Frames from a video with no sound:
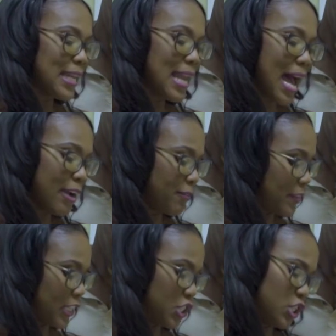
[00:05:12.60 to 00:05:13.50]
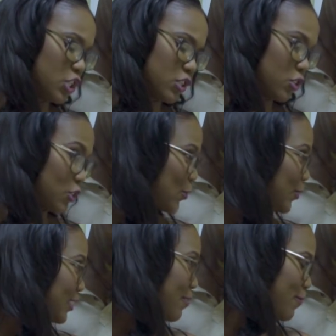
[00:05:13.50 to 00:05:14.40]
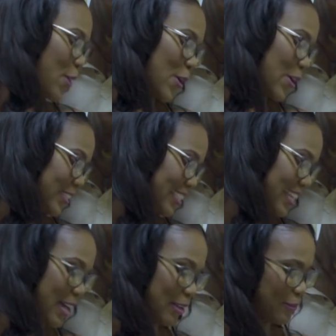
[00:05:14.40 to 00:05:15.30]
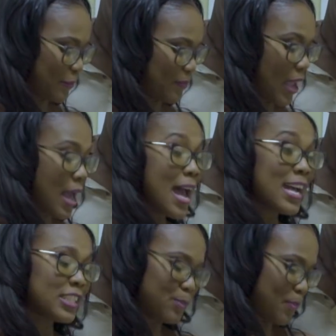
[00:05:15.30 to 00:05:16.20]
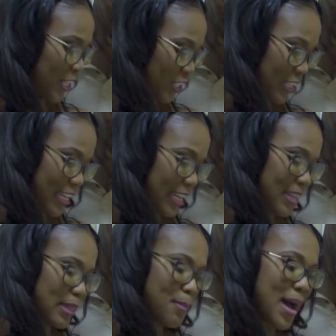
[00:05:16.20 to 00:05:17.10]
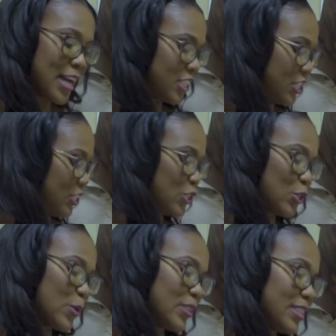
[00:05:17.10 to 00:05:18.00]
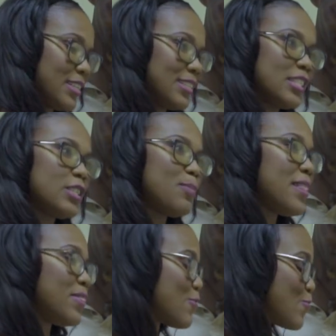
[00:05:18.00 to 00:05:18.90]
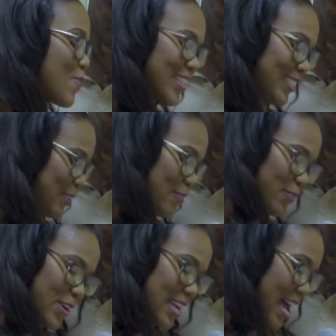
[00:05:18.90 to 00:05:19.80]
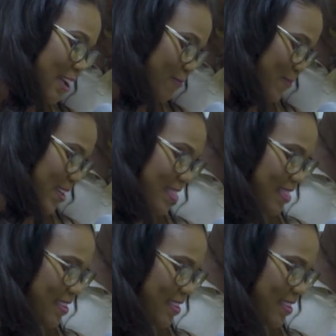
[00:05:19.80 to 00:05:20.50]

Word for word: the life that she's chosen for herself, especially the man she's chosen to spend the rest of her life with.